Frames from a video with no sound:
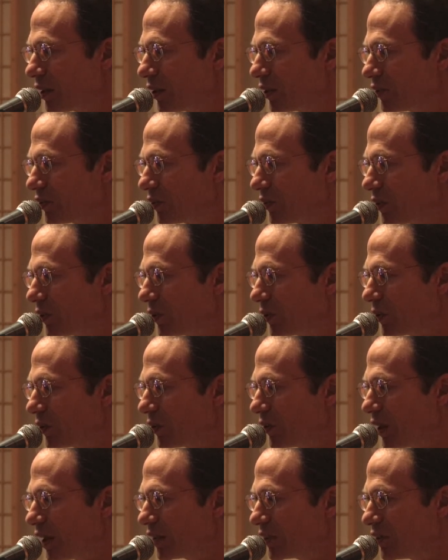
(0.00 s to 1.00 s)
So
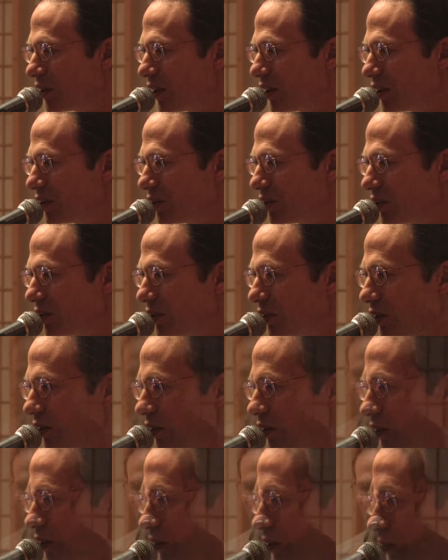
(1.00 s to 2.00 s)
that night,
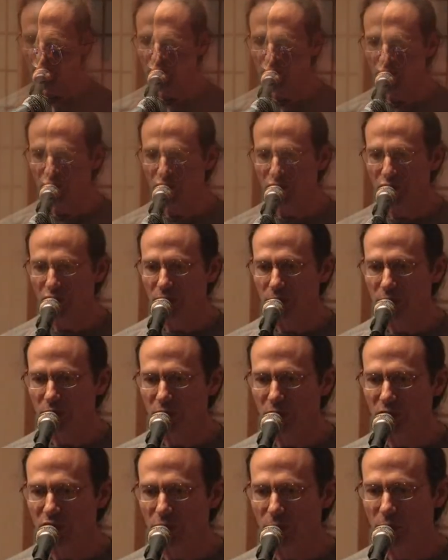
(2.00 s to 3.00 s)

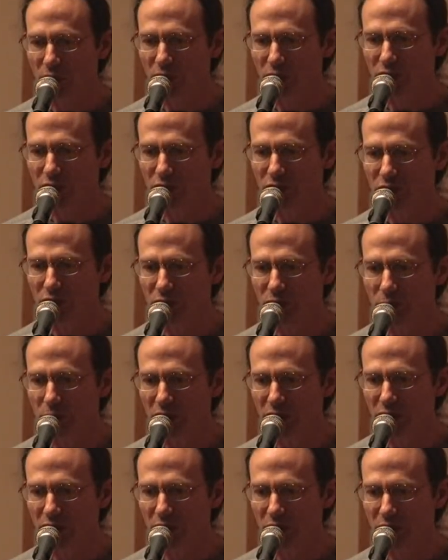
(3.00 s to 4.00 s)
Fukushima Response
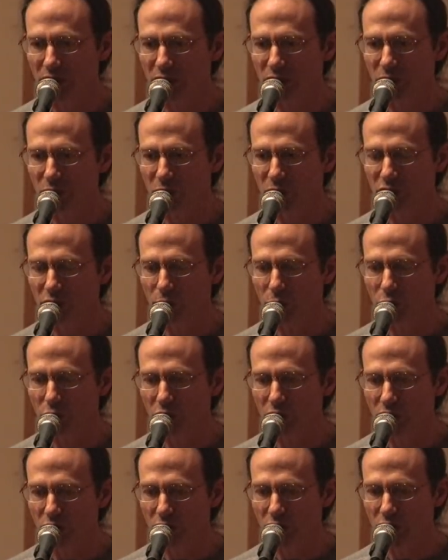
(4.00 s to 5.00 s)
Bay Area was
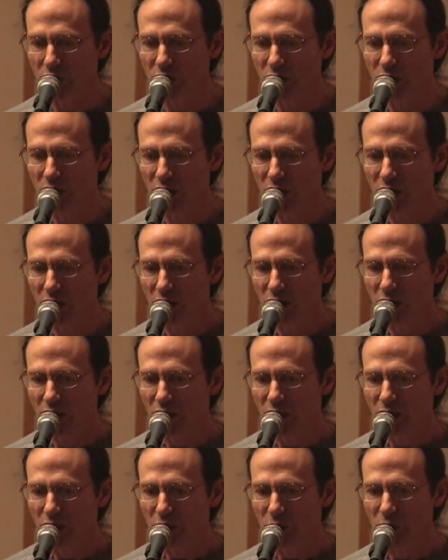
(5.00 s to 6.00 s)
born.
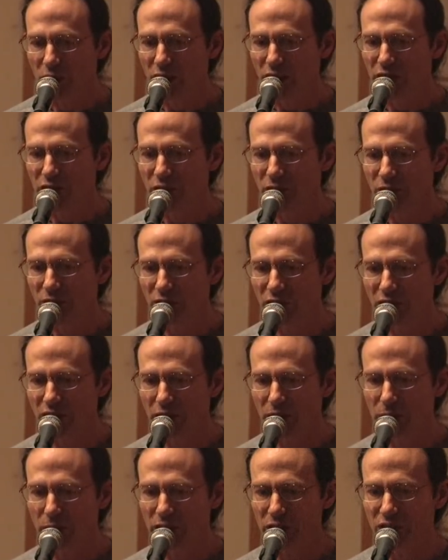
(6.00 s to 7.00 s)
We had a different
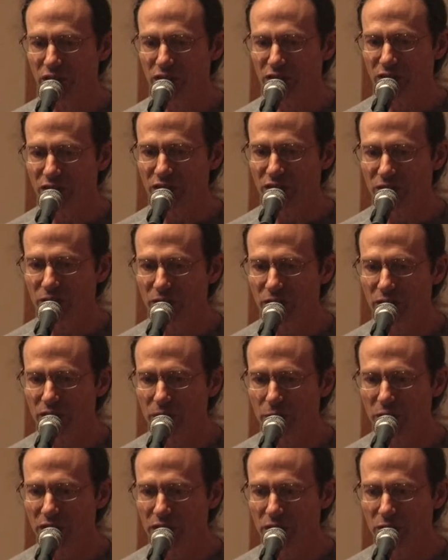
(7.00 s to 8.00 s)
name at the start,
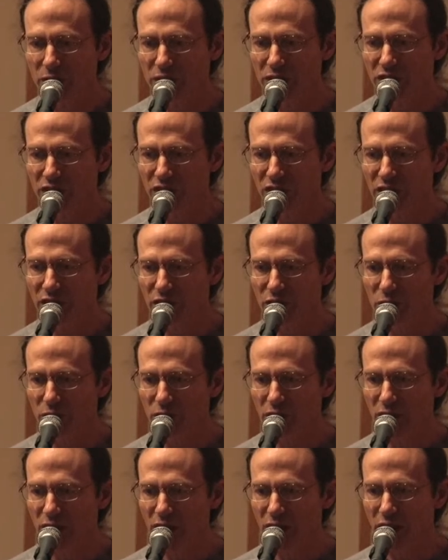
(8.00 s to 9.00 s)
really, but we decided to
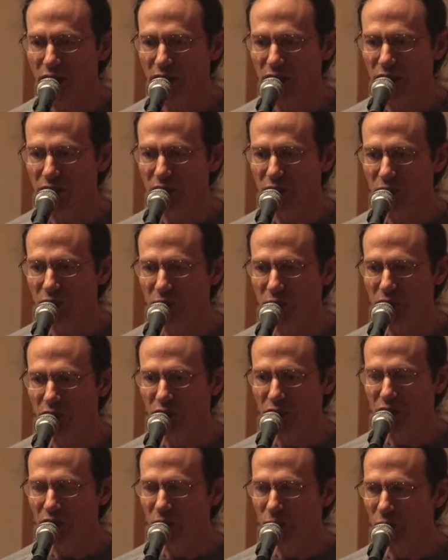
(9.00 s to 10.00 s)
ally
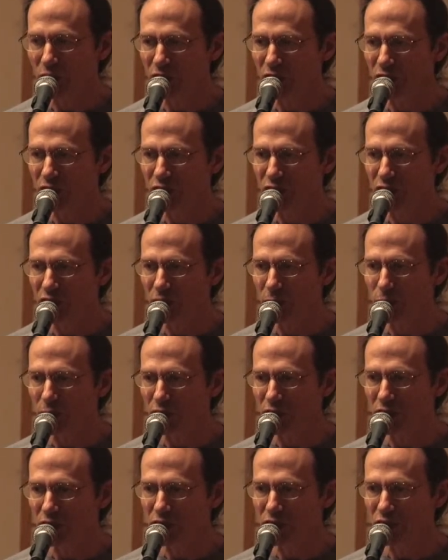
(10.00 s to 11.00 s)
with our brothers up
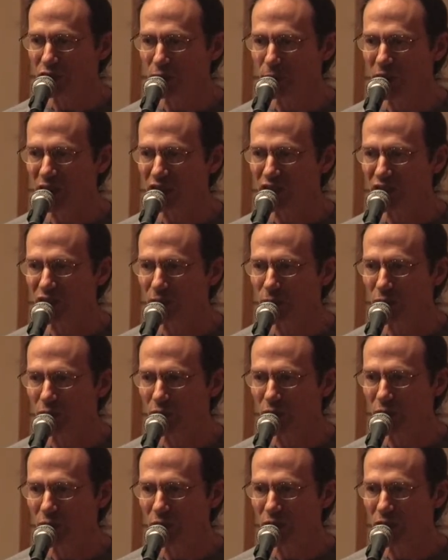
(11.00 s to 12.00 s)
in
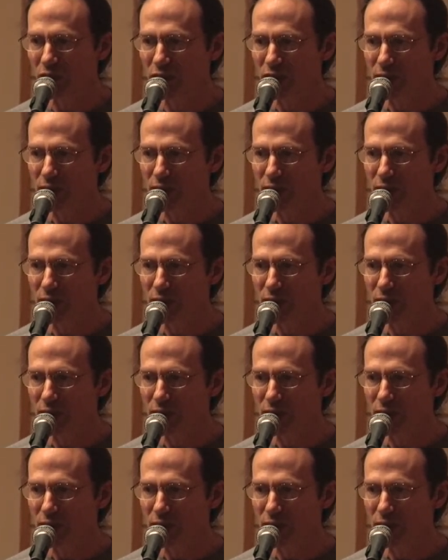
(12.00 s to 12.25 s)
Sebastopol,